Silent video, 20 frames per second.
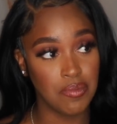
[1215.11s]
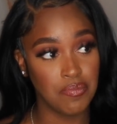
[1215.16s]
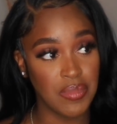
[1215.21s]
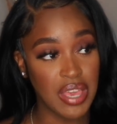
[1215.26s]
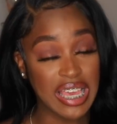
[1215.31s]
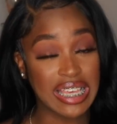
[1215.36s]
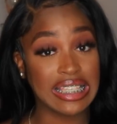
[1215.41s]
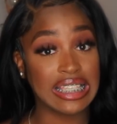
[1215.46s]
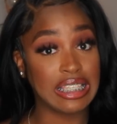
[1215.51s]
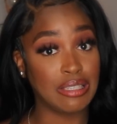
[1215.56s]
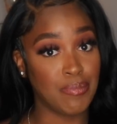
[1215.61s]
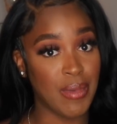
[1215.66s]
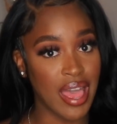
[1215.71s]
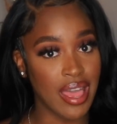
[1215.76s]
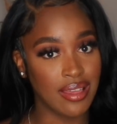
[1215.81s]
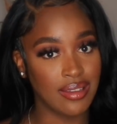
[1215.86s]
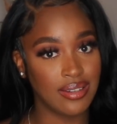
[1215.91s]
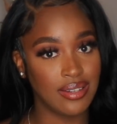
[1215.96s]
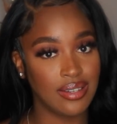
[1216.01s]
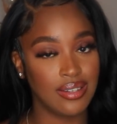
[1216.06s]

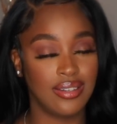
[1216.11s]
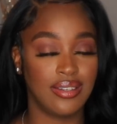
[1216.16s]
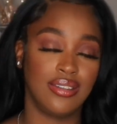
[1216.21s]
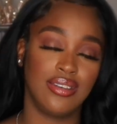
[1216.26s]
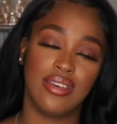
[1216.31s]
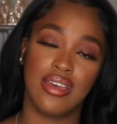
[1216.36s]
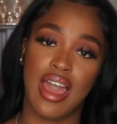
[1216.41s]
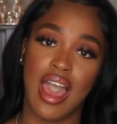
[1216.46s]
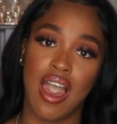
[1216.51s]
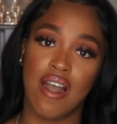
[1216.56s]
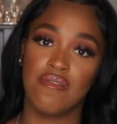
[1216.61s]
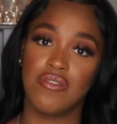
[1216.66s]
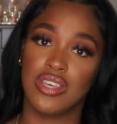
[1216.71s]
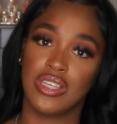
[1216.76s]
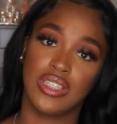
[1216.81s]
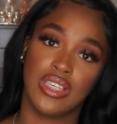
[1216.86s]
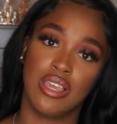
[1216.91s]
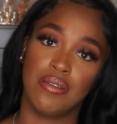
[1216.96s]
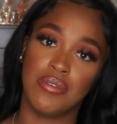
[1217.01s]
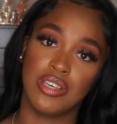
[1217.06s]
expect to have the
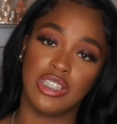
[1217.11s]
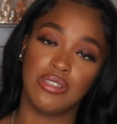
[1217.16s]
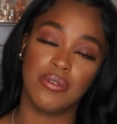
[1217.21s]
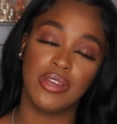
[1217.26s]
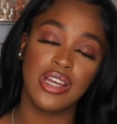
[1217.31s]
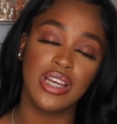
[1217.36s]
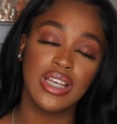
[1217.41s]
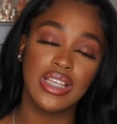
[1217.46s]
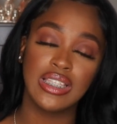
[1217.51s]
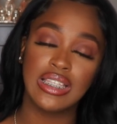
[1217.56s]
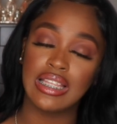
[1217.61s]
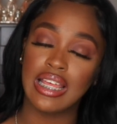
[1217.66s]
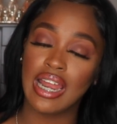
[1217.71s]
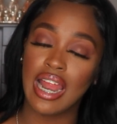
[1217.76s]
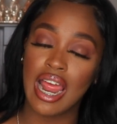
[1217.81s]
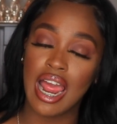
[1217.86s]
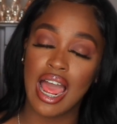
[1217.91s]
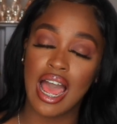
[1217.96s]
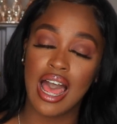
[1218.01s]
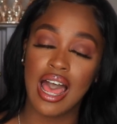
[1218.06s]
same experience that
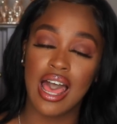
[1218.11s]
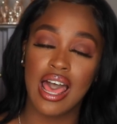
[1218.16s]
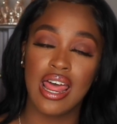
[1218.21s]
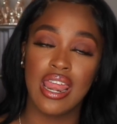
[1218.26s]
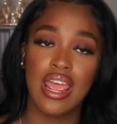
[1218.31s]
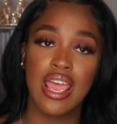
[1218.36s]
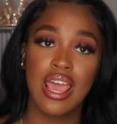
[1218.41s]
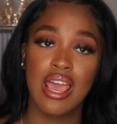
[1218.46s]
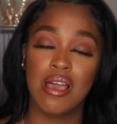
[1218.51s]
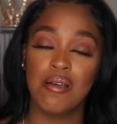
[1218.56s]
I had,